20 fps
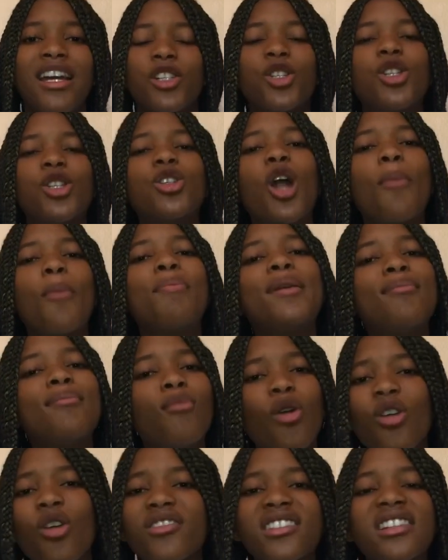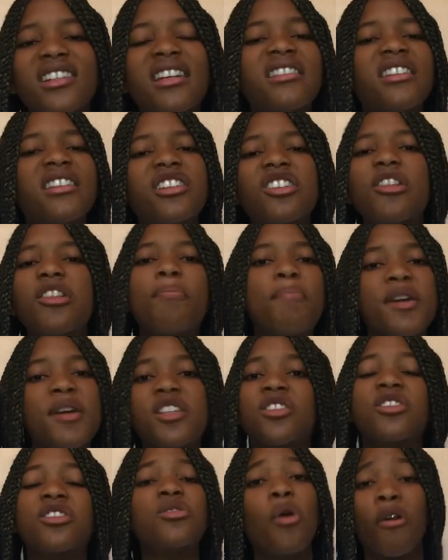to not be more than a little
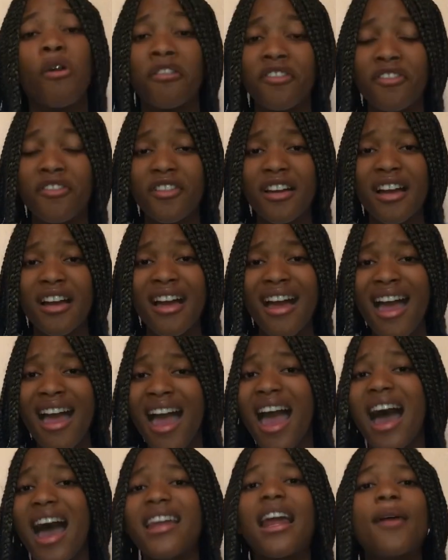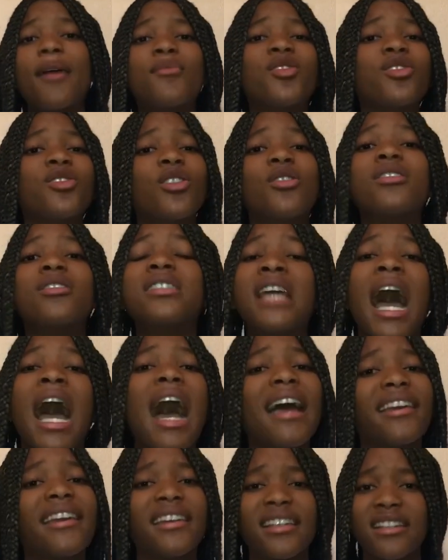pissed off. And I'm so
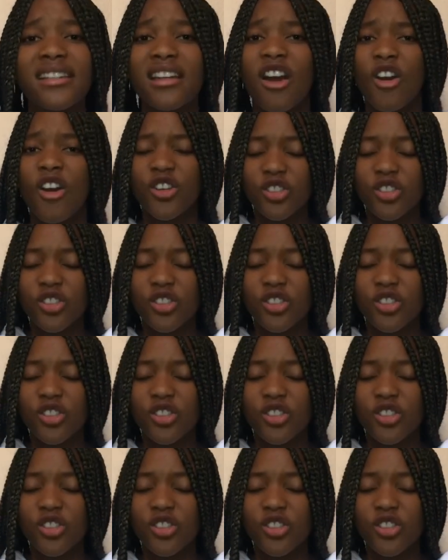tired